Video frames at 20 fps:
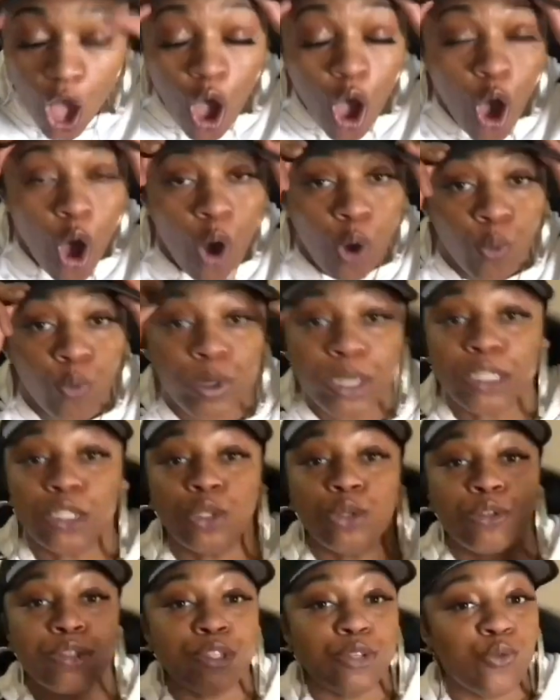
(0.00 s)
We
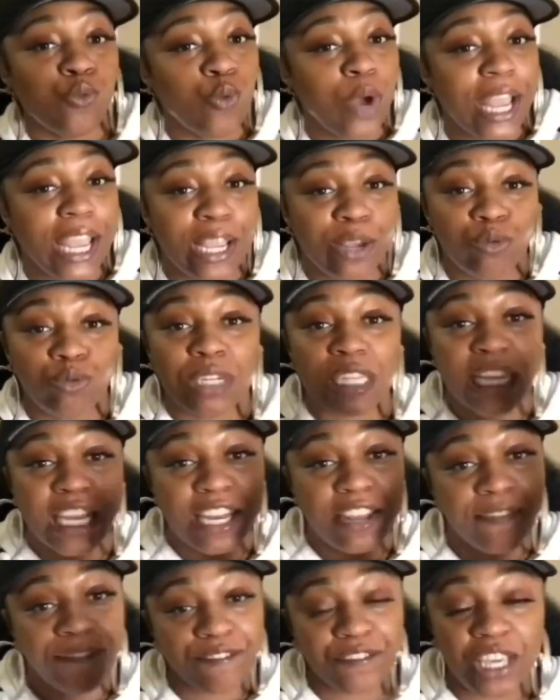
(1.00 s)
losing weight, we getting
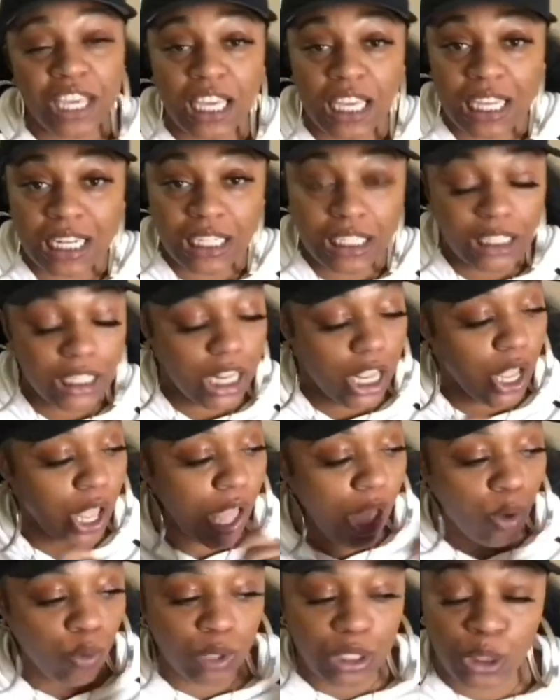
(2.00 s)
fit,
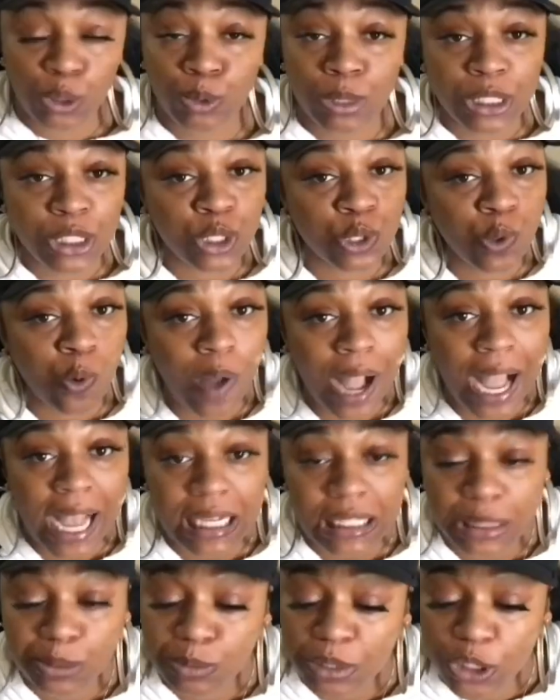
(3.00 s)
we doing squats,
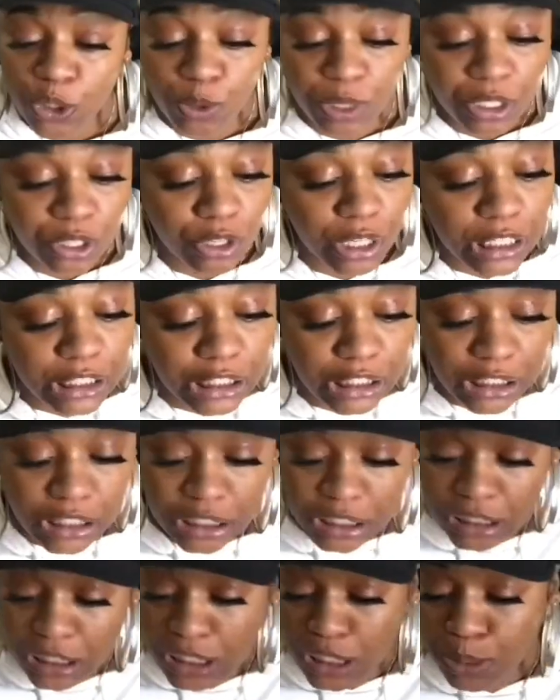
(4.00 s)
we doing crunches,
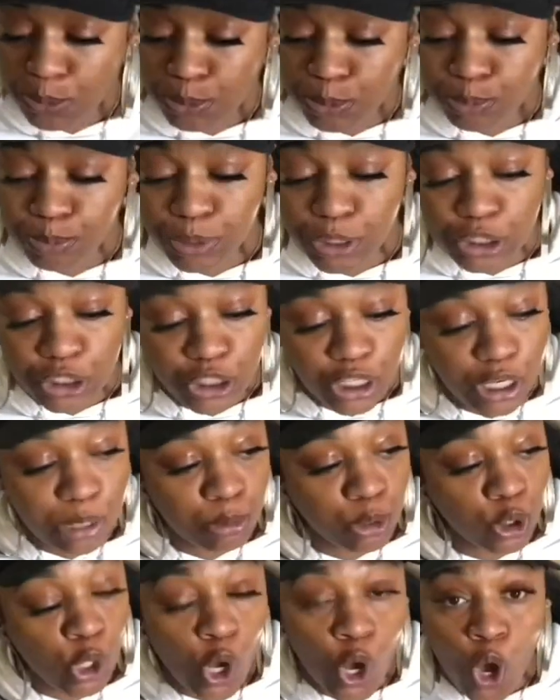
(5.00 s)
sit-ups, push-ups,
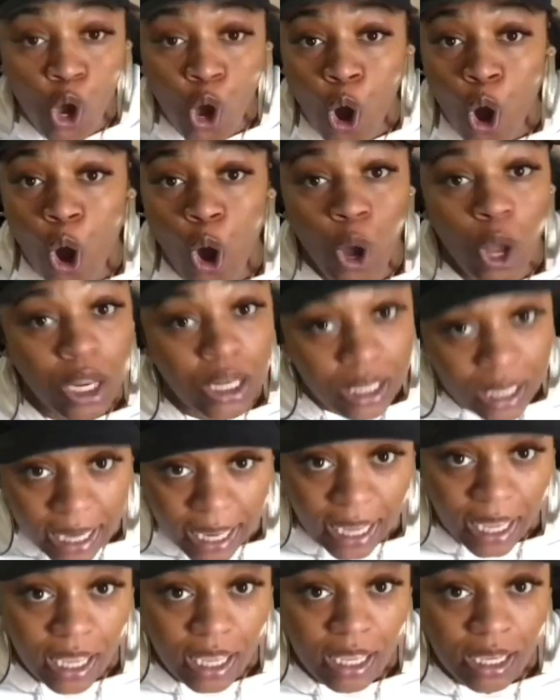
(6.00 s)
all of that.
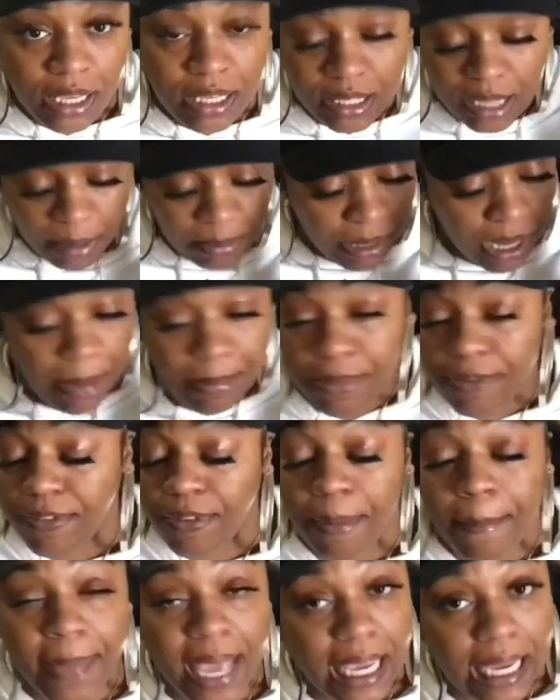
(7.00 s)
Because I'm coming for
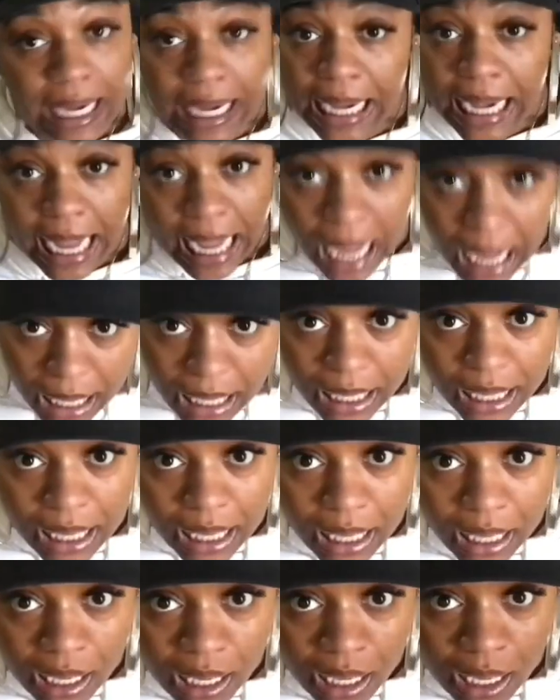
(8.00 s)
Megan neck,
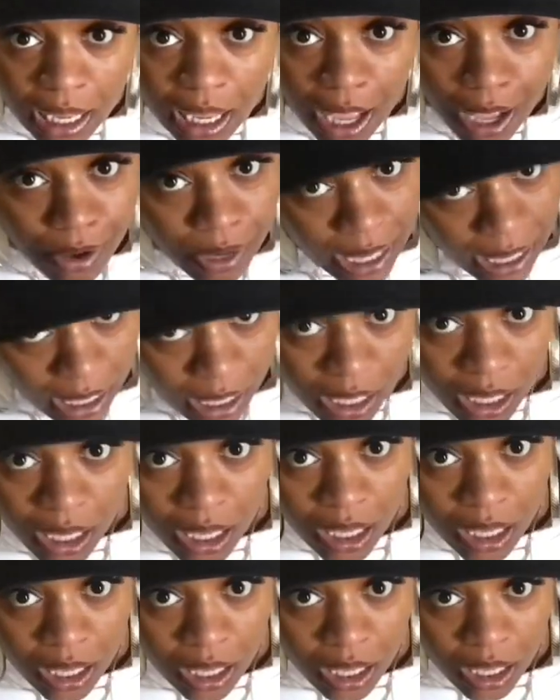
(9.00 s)
okay?
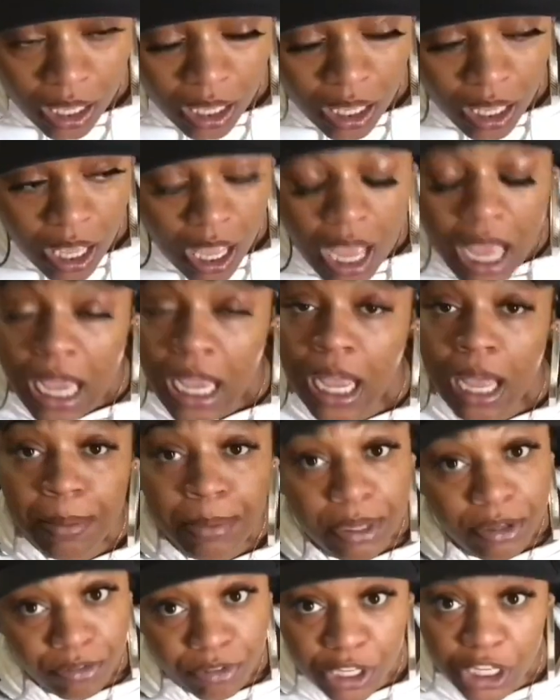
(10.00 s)
Coming for
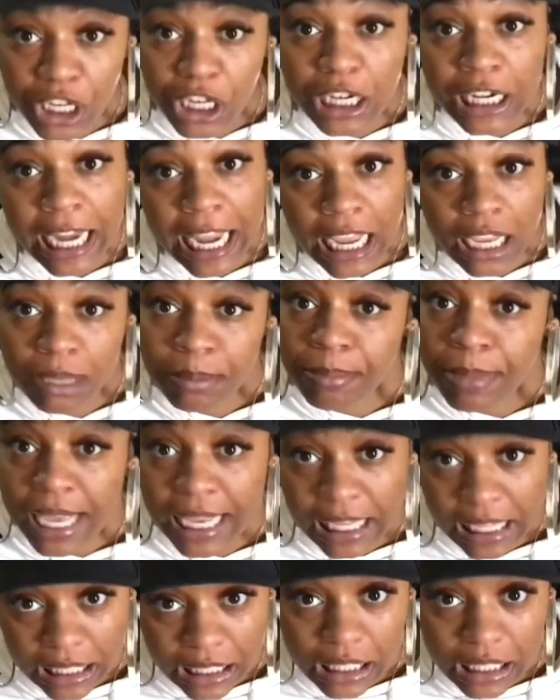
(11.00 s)
your neck, Megan.